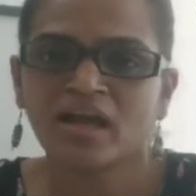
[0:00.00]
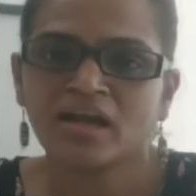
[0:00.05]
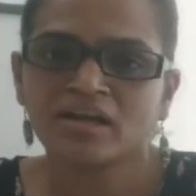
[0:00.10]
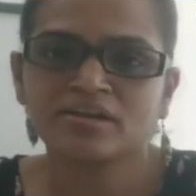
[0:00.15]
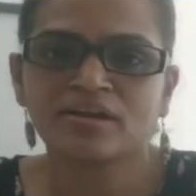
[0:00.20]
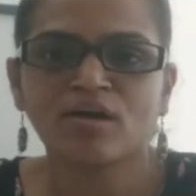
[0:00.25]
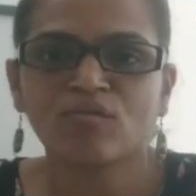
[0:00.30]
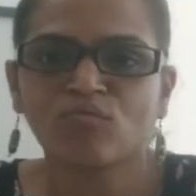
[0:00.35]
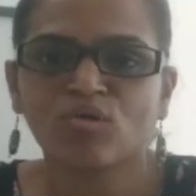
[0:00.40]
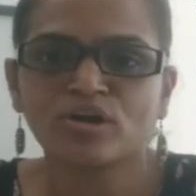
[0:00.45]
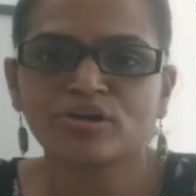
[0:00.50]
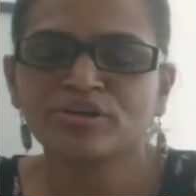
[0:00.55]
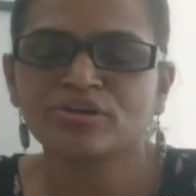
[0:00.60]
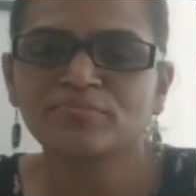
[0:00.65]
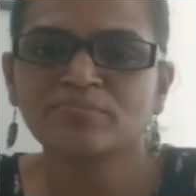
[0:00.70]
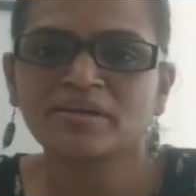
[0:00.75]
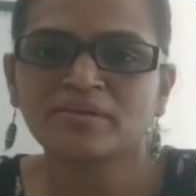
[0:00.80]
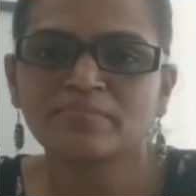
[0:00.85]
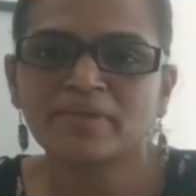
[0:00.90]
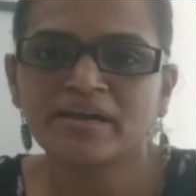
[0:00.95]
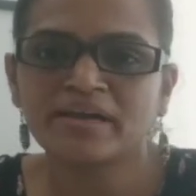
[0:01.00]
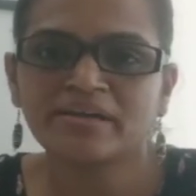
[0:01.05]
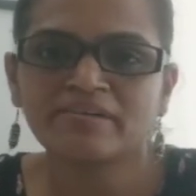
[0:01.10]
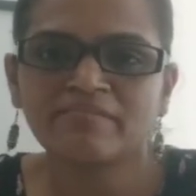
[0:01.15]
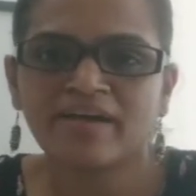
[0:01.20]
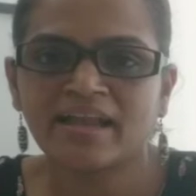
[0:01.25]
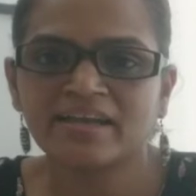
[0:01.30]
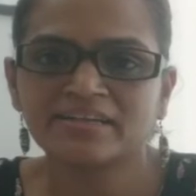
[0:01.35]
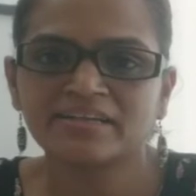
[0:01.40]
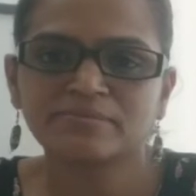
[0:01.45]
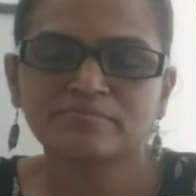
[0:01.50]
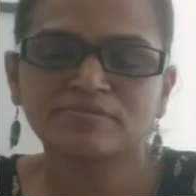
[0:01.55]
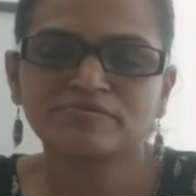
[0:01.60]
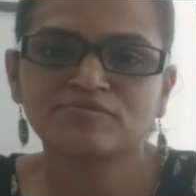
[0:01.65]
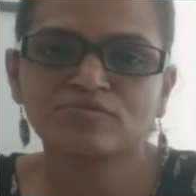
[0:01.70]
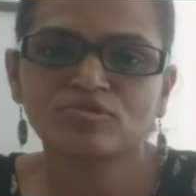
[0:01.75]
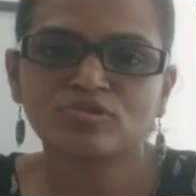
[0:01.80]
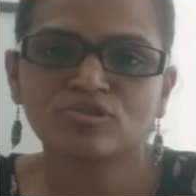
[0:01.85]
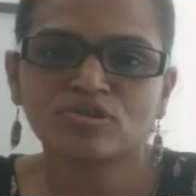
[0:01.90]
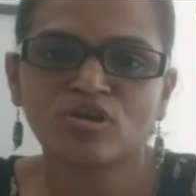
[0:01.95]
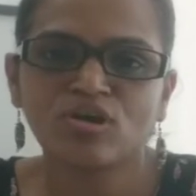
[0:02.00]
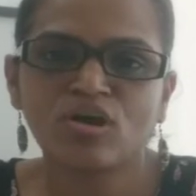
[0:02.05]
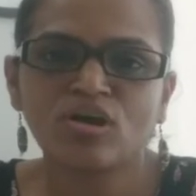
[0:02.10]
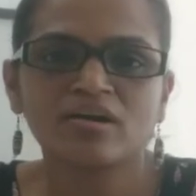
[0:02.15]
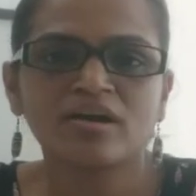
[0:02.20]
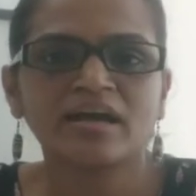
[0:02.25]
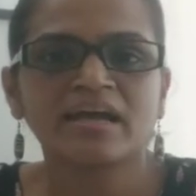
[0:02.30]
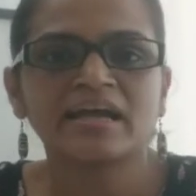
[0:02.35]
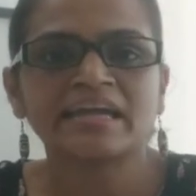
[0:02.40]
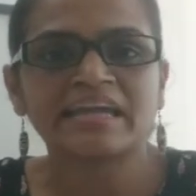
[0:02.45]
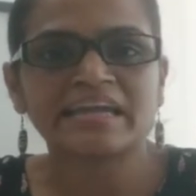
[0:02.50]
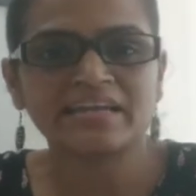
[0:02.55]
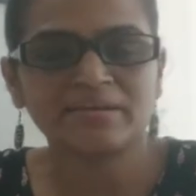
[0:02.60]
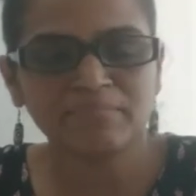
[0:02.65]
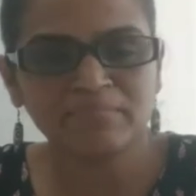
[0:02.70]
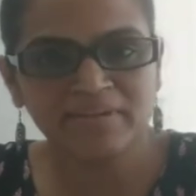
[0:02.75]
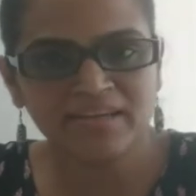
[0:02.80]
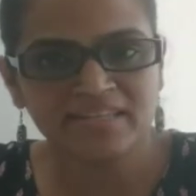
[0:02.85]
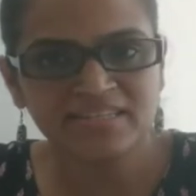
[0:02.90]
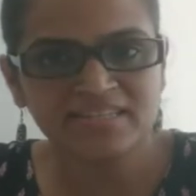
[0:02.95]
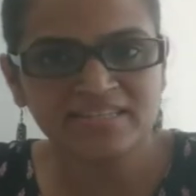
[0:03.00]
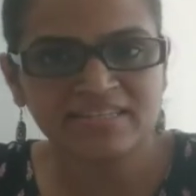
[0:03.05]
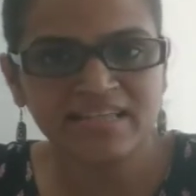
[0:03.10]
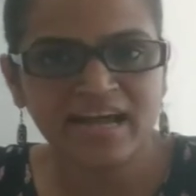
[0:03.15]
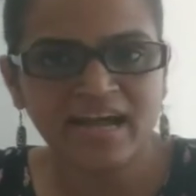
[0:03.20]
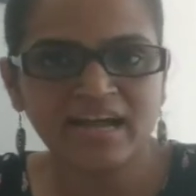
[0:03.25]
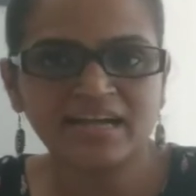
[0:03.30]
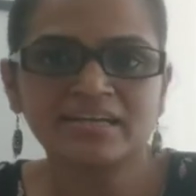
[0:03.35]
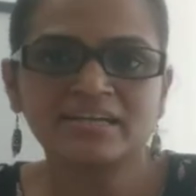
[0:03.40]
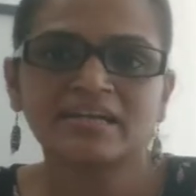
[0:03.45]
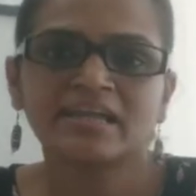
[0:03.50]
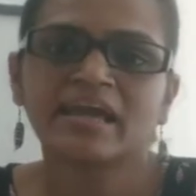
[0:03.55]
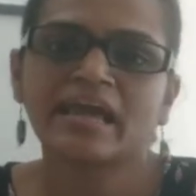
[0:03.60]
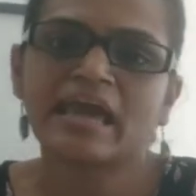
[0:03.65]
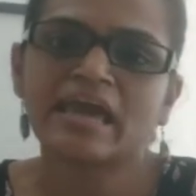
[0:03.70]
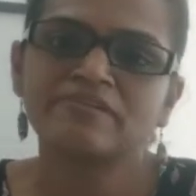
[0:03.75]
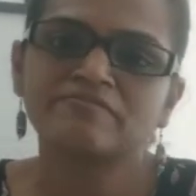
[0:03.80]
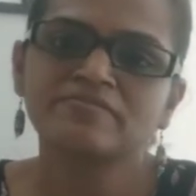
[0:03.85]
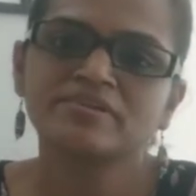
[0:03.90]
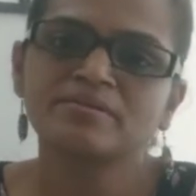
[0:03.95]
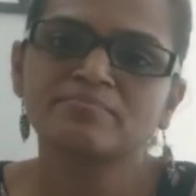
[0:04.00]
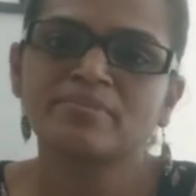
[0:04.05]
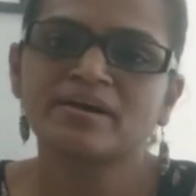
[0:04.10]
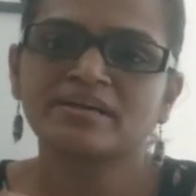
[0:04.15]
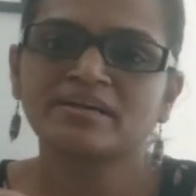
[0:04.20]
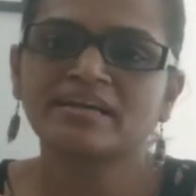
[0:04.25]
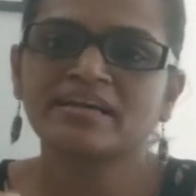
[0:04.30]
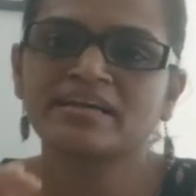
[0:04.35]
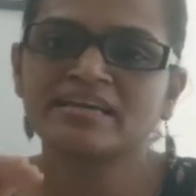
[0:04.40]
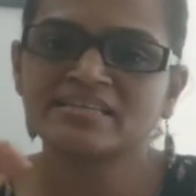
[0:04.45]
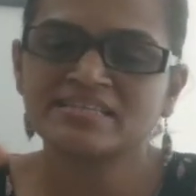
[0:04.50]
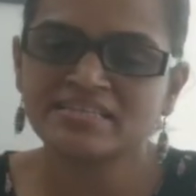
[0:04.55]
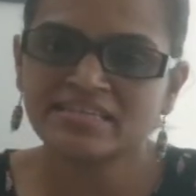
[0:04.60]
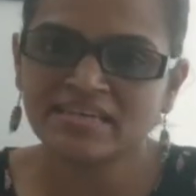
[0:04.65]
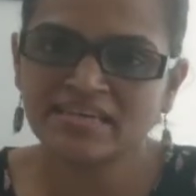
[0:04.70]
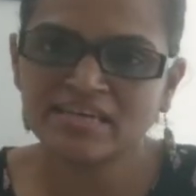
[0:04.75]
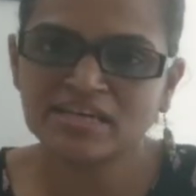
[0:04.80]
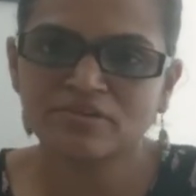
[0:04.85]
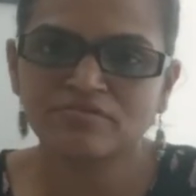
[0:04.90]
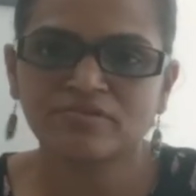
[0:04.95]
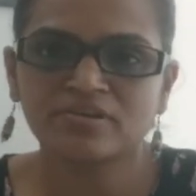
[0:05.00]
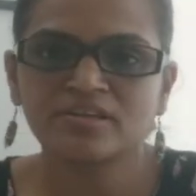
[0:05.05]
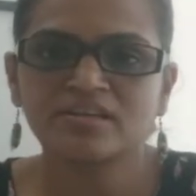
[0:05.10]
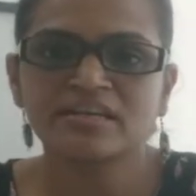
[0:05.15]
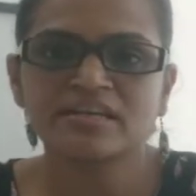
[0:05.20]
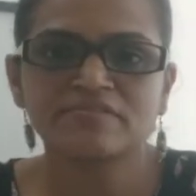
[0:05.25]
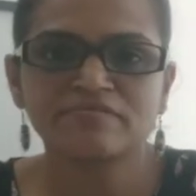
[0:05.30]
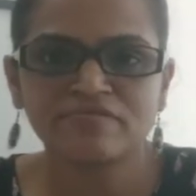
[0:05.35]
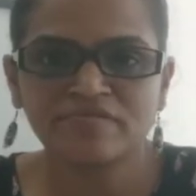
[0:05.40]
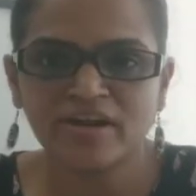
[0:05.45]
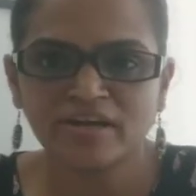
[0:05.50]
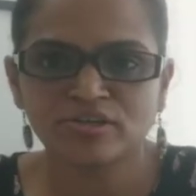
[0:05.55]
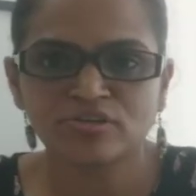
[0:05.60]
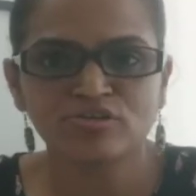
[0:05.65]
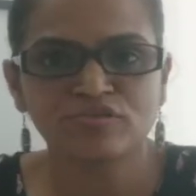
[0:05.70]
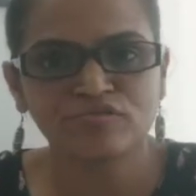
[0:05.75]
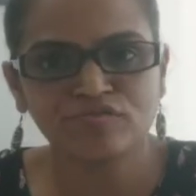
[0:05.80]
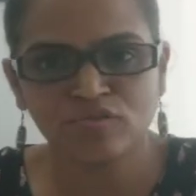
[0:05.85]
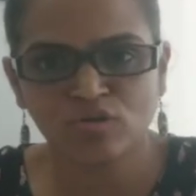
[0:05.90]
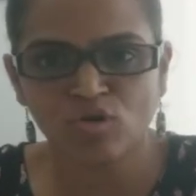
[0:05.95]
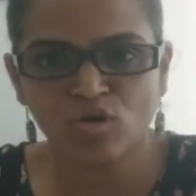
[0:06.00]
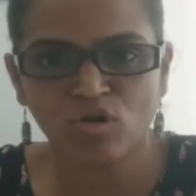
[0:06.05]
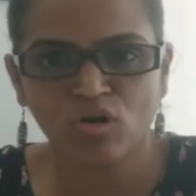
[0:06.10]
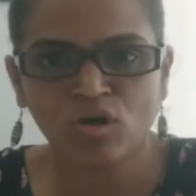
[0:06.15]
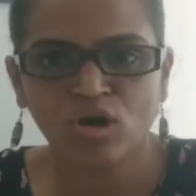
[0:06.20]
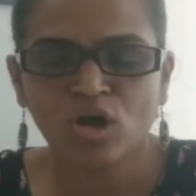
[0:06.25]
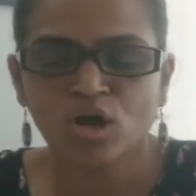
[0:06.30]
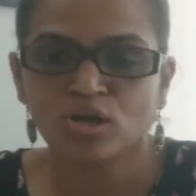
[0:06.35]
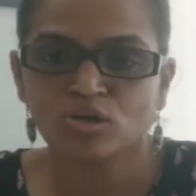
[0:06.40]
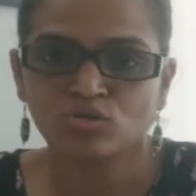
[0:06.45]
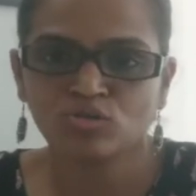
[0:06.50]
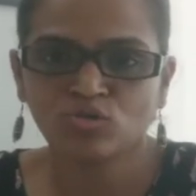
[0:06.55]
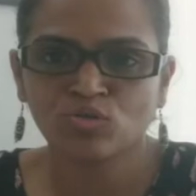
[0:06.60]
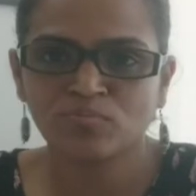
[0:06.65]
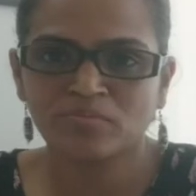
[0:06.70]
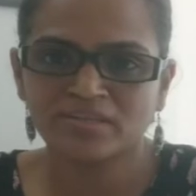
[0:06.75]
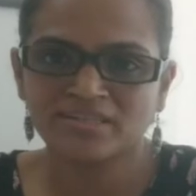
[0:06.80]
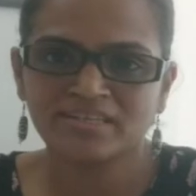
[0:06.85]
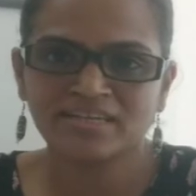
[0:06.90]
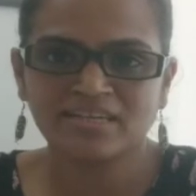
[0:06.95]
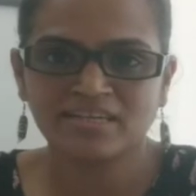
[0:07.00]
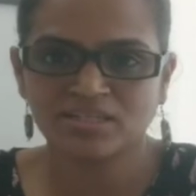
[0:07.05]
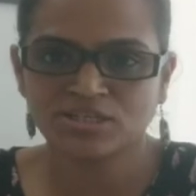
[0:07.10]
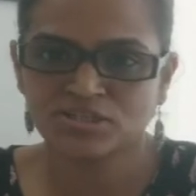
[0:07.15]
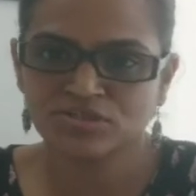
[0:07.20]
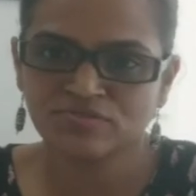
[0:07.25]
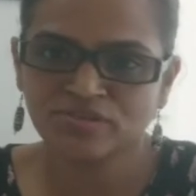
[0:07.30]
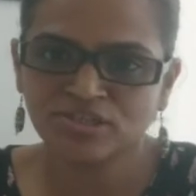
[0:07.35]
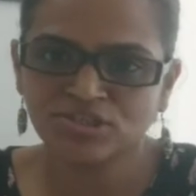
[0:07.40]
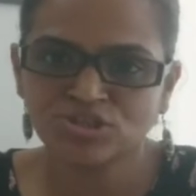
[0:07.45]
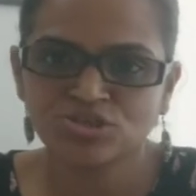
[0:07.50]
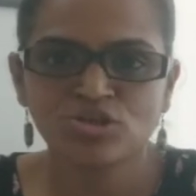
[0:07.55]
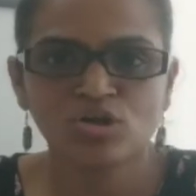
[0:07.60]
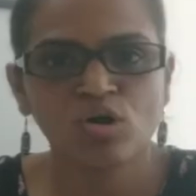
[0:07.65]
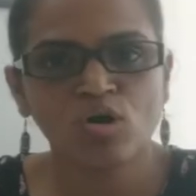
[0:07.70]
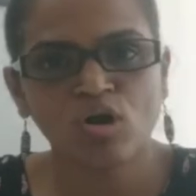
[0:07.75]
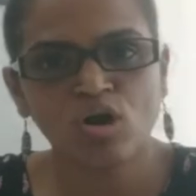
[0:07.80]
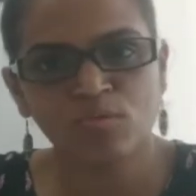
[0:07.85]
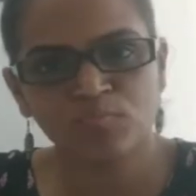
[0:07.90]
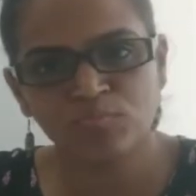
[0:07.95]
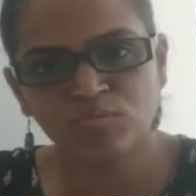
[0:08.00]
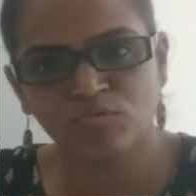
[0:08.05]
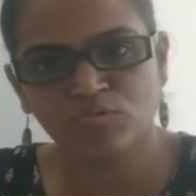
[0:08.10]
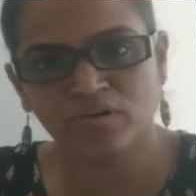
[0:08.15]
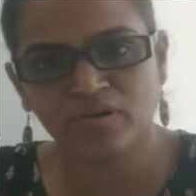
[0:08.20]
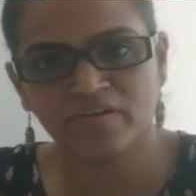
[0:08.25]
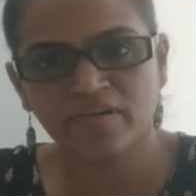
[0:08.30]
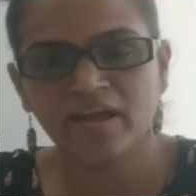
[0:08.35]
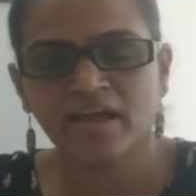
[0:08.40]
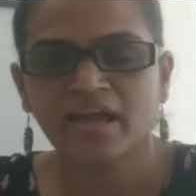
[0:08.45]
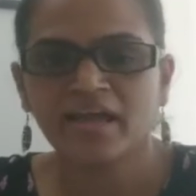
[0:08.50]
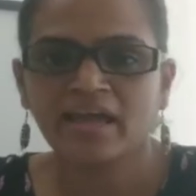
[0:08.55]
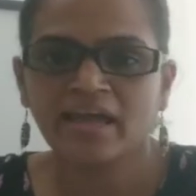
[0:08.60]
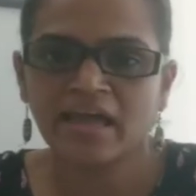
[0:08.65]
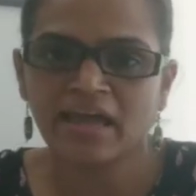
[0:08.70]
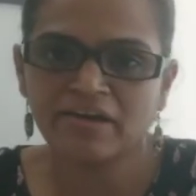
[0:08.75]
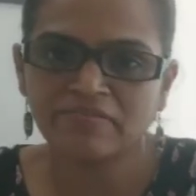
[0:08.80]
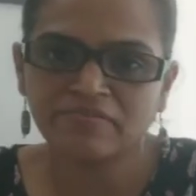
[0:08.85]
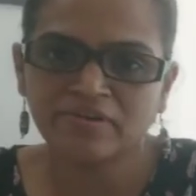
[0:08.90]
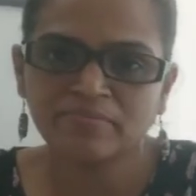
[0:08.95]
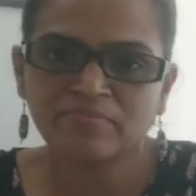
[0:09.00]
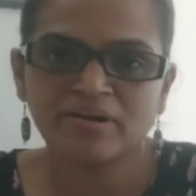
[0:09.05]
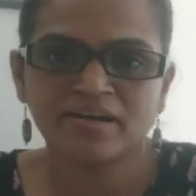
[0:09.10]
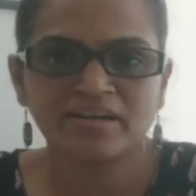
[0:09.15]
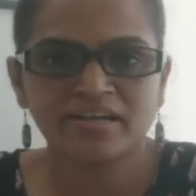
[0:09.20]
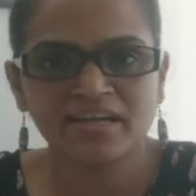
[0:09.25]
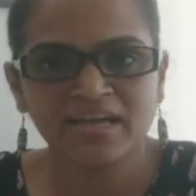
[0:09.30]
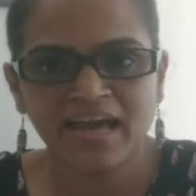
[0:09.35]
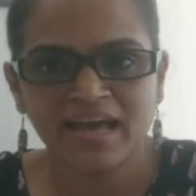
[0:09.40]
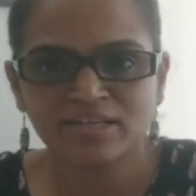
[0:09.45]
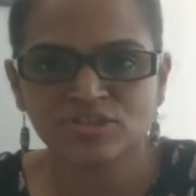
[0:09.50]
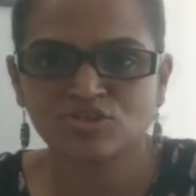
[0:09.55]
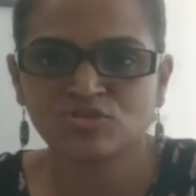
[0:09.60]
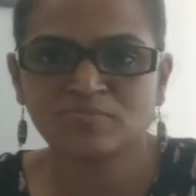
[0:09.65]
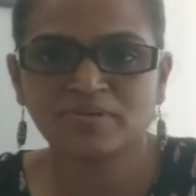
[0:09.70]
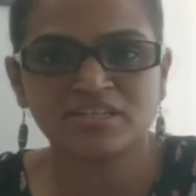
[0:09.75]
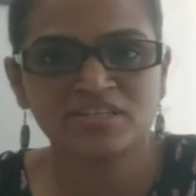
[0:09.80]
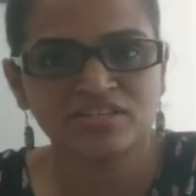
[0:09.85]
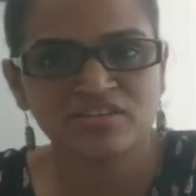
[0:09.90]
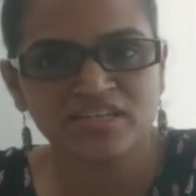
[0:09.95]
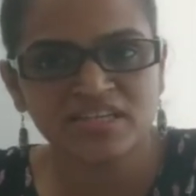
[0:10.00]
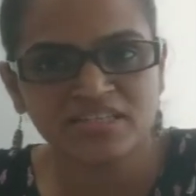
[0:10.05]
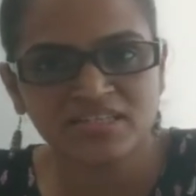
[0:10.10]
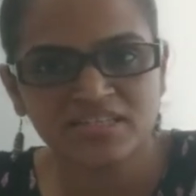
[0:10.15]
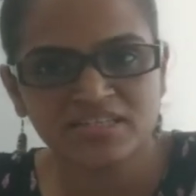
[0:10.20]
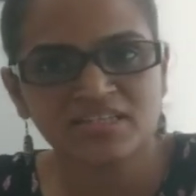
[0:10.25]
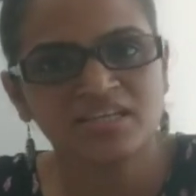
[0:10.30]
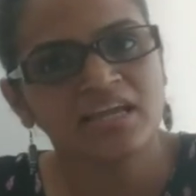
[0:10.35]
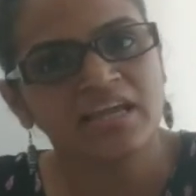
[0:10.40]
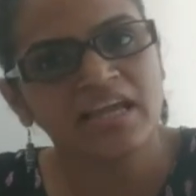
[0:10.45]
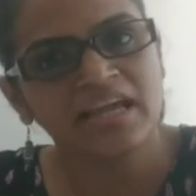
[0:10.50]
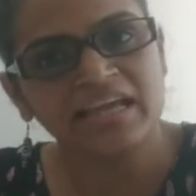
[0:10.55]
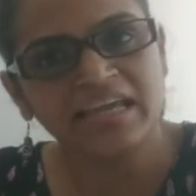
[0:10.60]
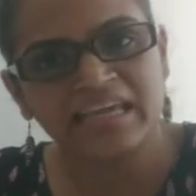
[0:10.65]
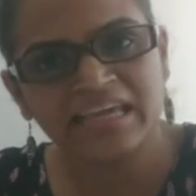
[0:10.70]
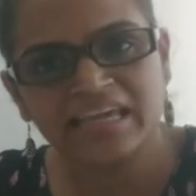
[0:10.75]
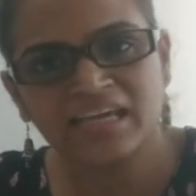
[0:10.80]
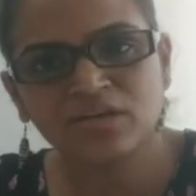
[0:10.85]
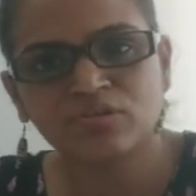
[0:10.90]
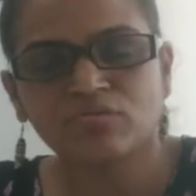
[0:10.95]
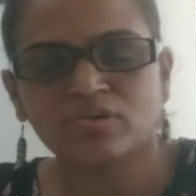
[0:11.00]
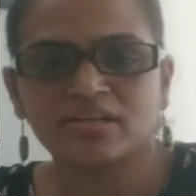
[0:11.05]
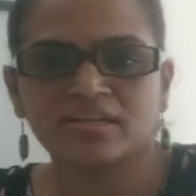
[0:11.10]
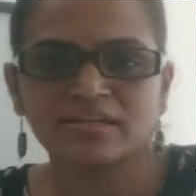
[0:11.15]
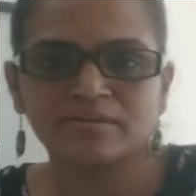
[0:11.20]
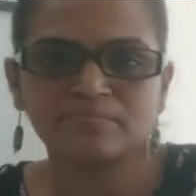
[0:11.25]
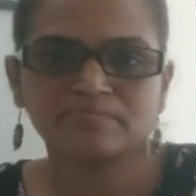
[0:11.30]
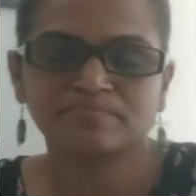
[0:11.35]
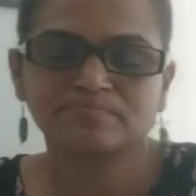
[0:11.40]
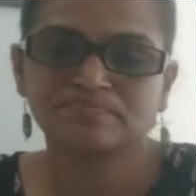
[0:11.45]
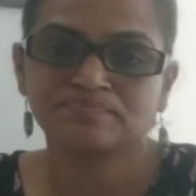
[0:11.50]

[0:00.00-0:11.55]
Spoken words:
Now what do you mean by equality before law? It means that everybody is equal in front of law. Nobody is rich or poor. Everybody has to be treated equally.